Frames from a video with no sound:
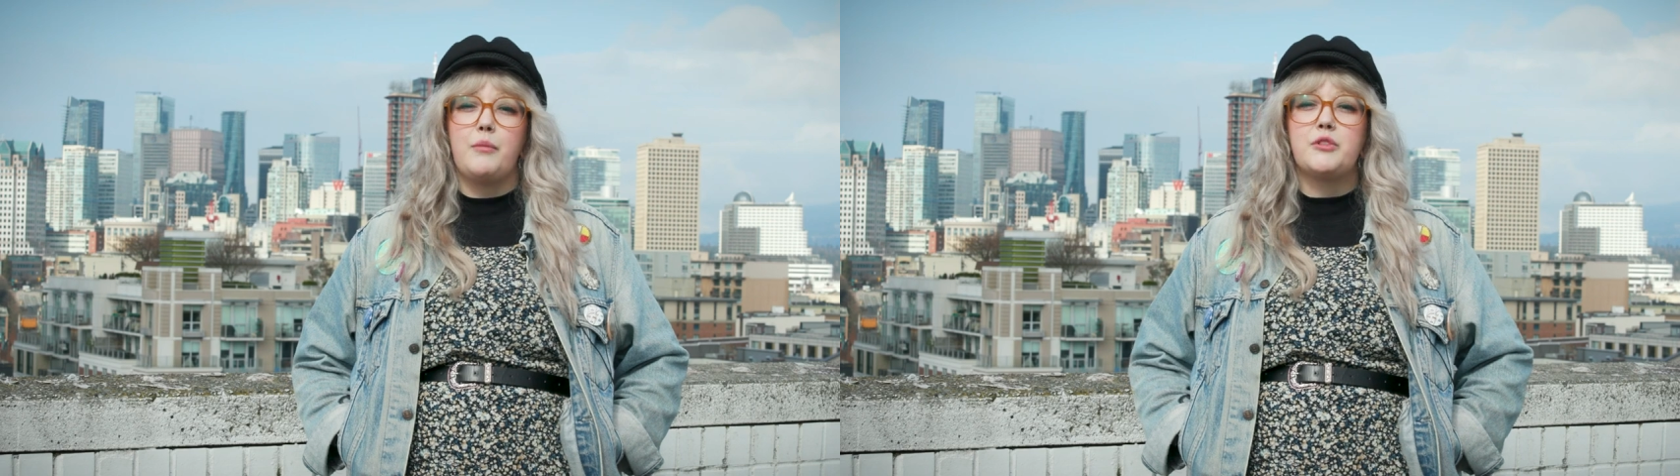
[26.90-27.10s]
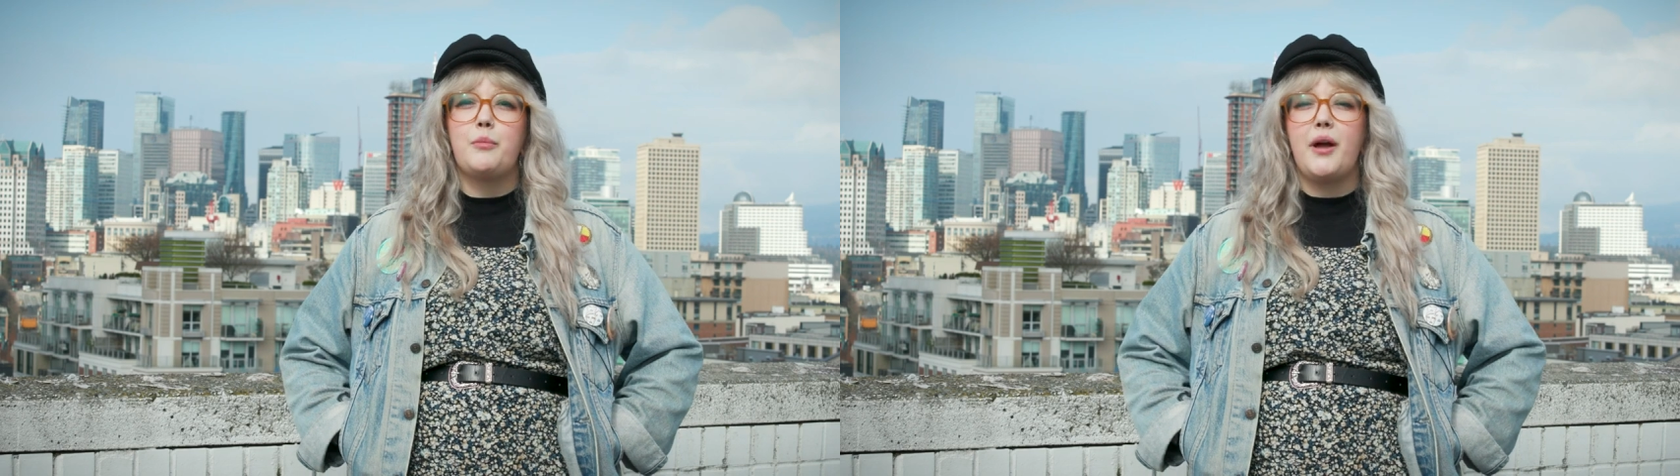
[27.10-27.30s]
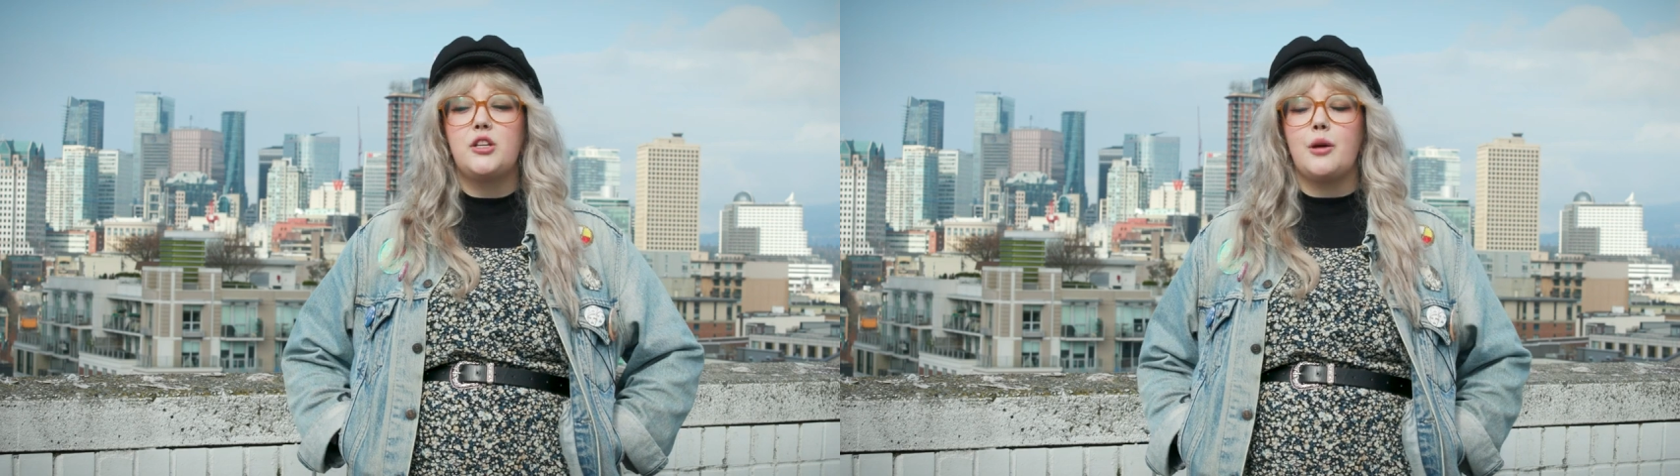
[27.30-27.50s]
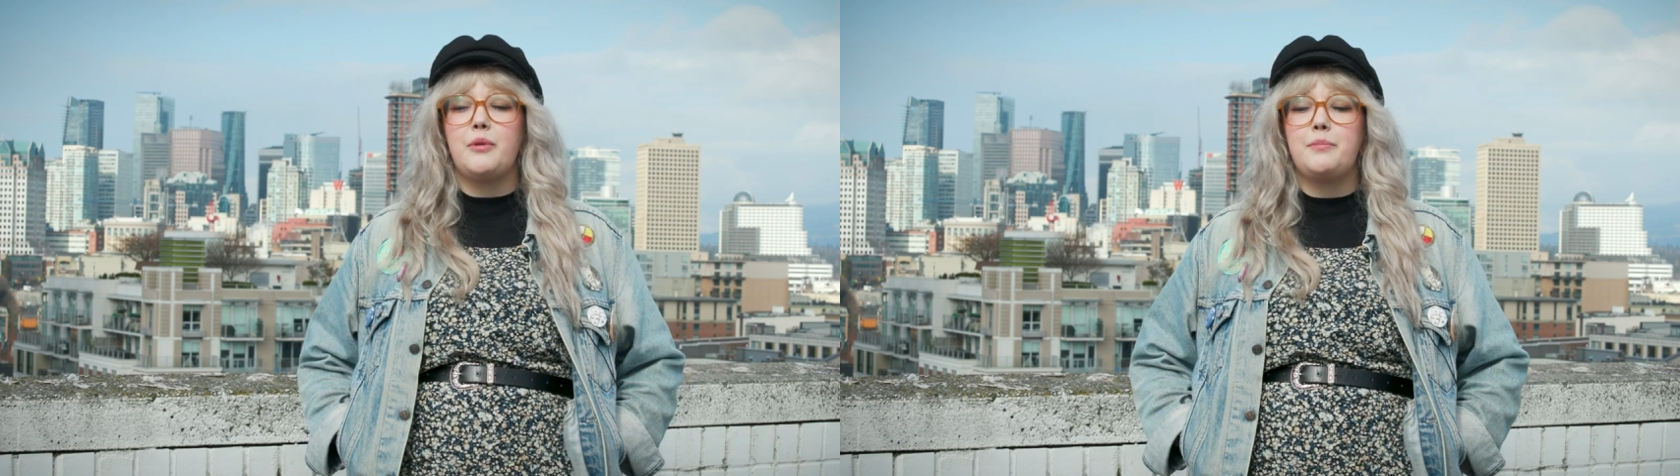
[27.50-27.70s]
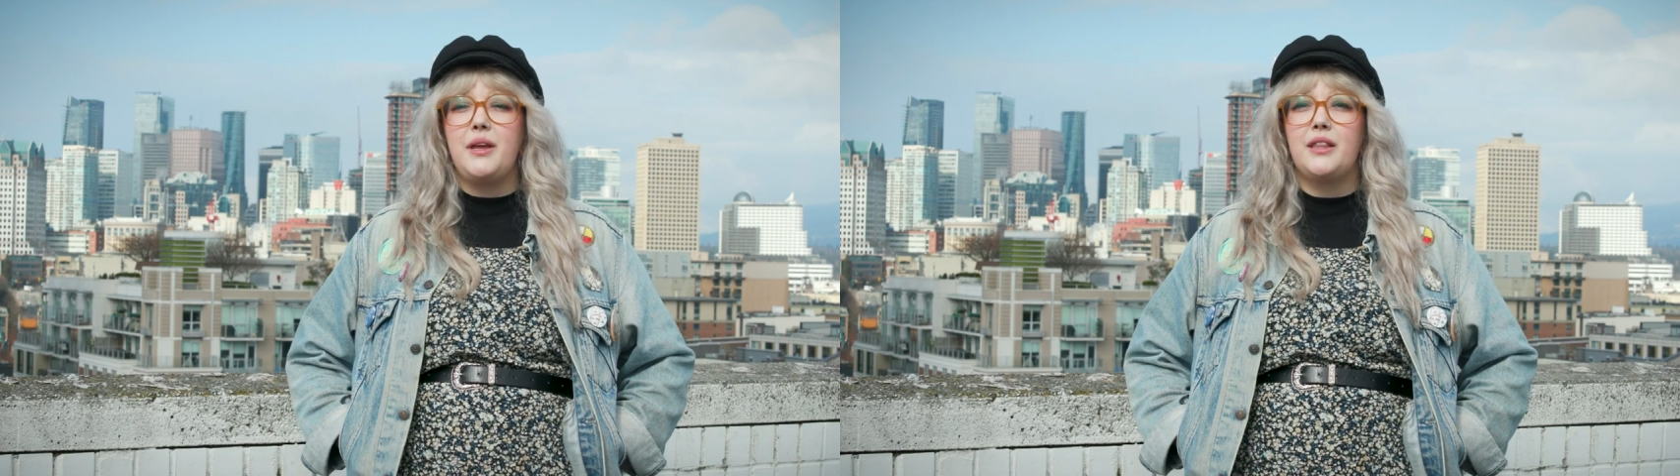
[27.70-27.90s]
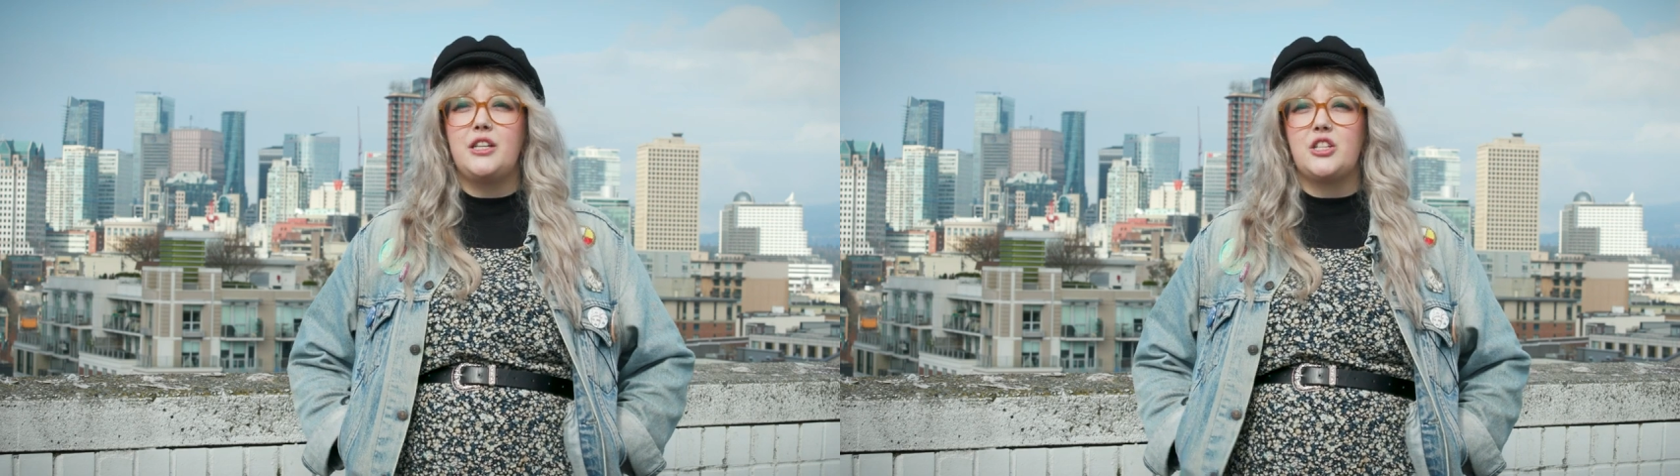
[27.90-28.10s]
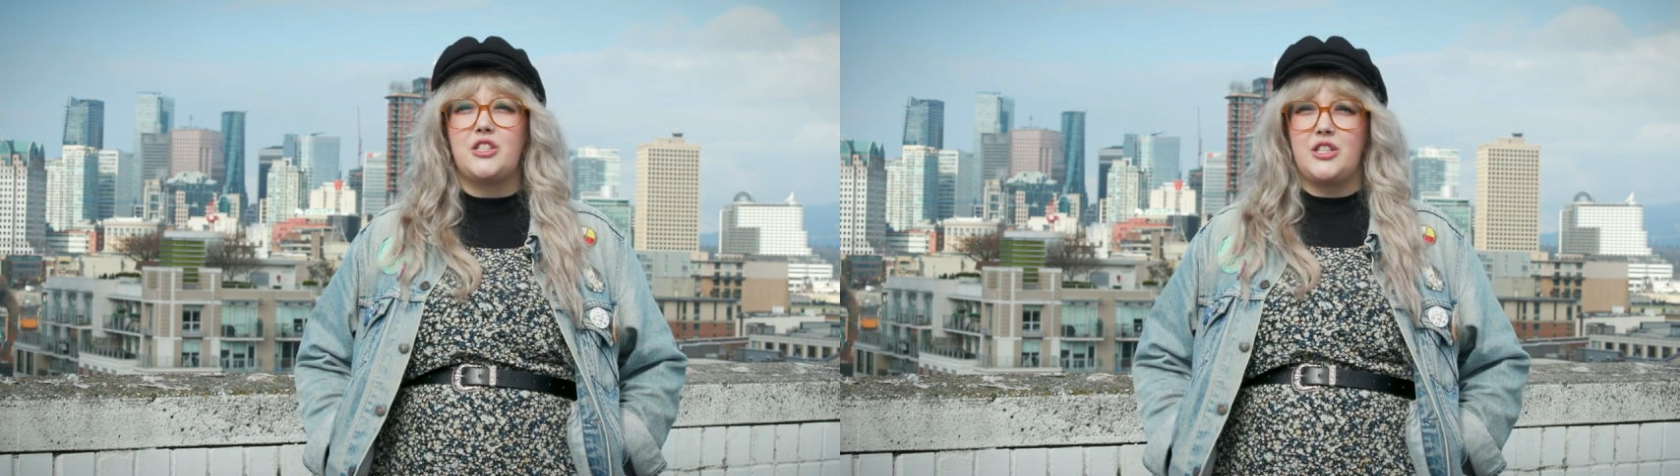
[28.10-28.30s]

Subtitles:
So my job is mainly just